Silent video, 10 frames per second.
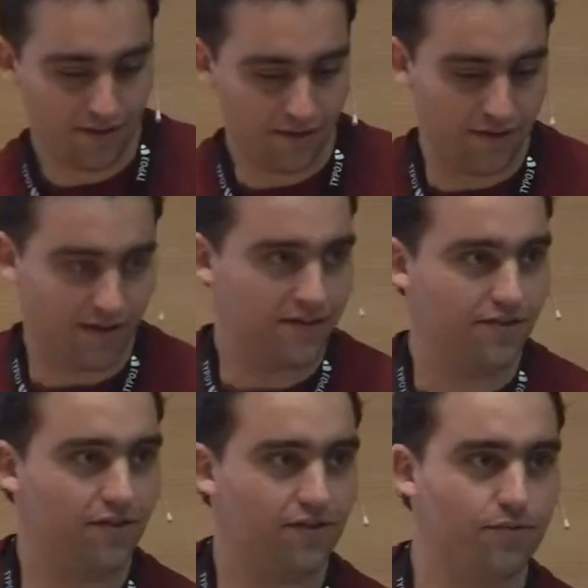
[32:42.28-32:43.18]
uh,
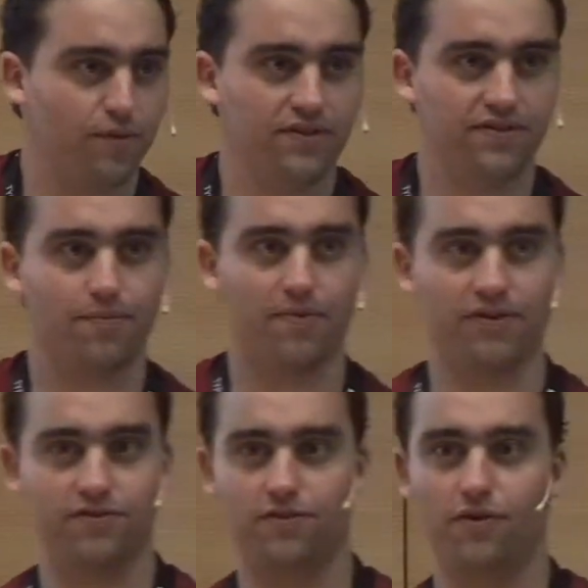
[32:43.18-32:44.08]
that you could win
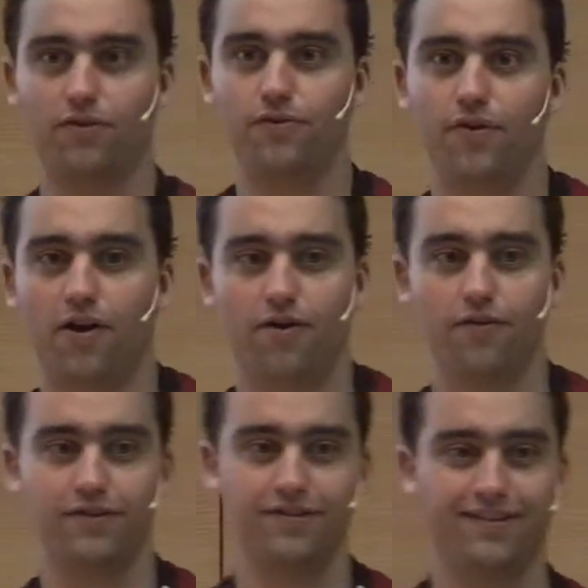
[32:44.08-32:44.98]
something. So who
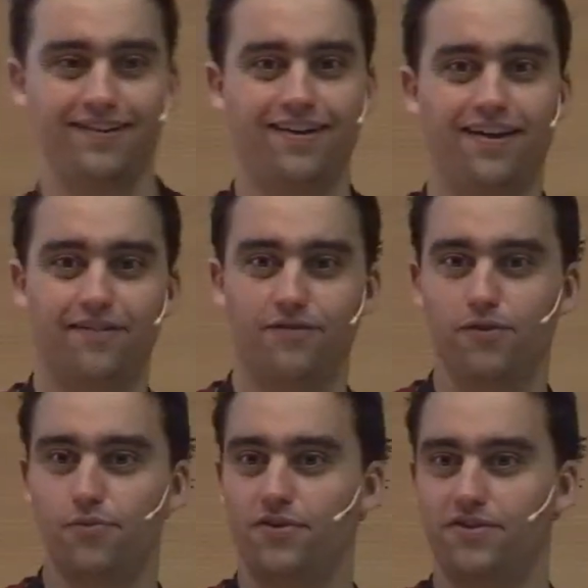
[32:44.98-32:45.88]
owned and
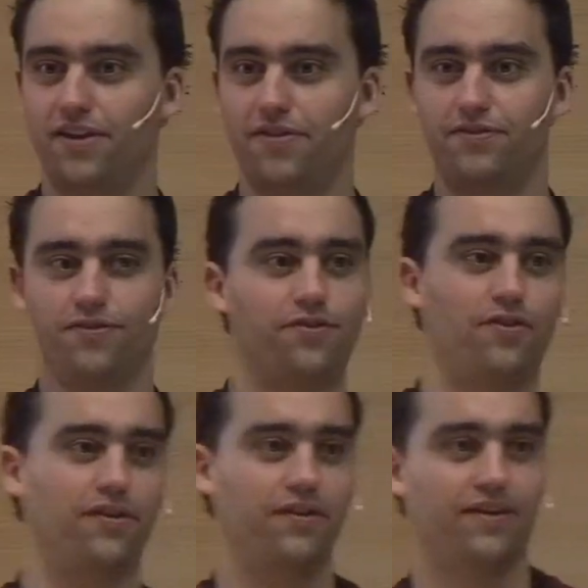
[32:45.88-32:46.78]
who was at the
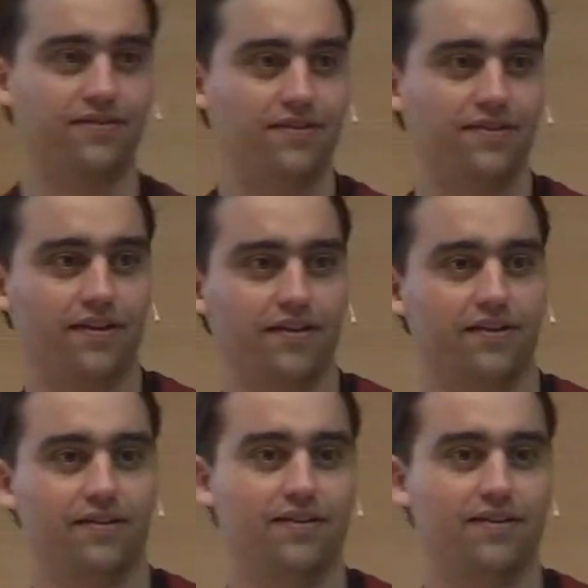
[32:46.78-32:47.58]
tutorial yesterday?